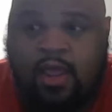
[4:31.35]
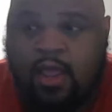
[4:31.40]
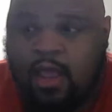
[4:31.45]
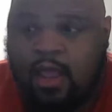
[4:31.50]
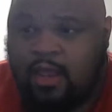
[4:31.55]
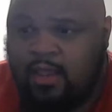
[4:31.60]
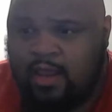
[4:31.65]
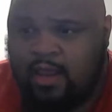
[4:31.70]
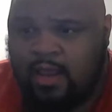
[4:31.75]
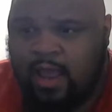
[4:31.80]

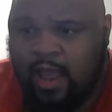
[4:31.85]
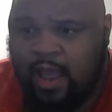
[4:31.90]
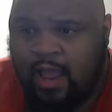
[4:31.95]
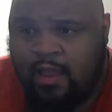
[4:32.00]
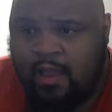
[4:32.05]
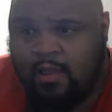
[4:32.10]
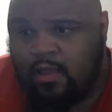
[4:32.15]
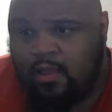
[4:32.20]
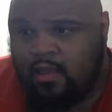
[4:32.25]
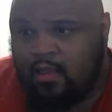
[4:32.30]
And
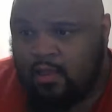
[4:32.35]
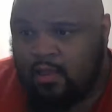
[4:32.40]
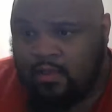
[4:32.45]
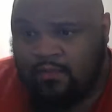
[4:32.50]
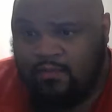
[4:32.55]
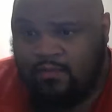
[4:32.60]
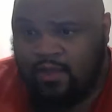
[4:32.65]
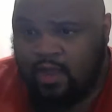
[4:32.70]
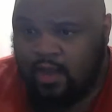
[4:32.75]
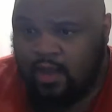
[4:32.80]
yeah,
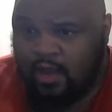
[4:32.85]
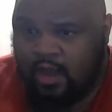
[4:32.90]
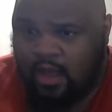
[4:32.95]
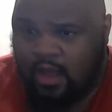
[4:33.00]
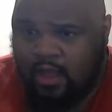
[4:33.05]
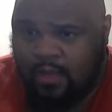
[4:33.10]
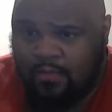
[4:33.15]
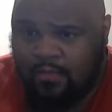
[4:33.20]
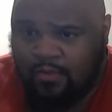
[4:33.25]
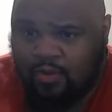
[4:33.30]
thinking
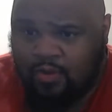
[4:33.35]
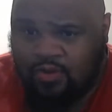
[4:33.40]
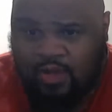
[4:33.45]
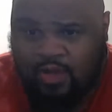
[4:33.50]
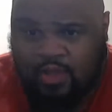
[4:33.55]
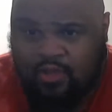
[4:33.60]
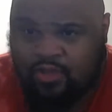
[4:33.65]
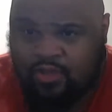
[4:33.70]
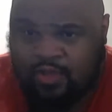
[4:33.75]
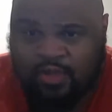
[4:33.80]
Suicide
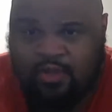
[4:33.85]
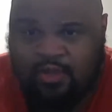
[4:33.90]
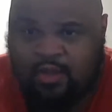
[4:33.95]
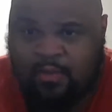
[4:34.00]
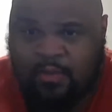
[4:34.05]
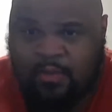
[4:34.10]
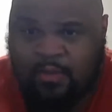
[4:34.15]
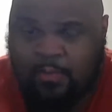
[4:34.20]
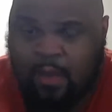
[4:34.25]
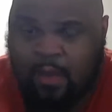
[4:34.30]
looks like it's
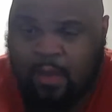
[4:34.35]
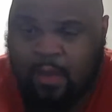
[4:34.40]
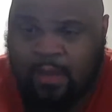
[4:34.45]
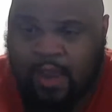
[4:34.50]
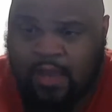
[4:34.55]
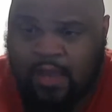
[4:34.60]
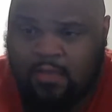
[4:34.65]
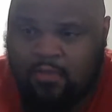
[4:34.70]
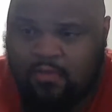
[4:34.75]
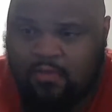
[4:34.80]
gonna be a bomb
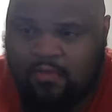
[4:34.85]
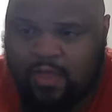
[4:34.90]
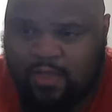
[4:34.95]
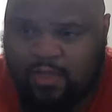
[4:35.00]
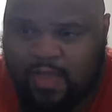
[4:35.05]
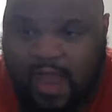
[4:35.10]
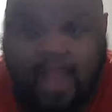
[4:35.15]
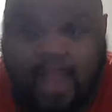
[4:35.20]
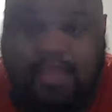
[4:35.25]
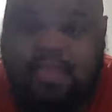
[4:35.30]
ass movie.
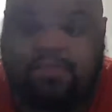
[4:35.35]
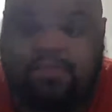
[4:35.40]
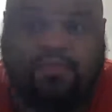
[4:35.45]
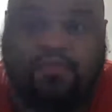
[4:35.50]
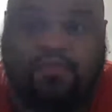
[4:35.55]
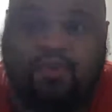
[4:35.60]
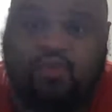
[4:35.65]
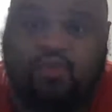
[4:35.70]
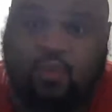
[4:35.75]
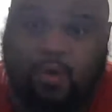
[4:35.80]
I love the
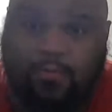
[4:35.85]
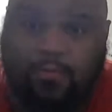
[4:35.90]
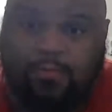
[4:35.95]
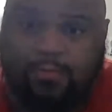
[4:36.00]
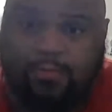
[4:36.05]
first one.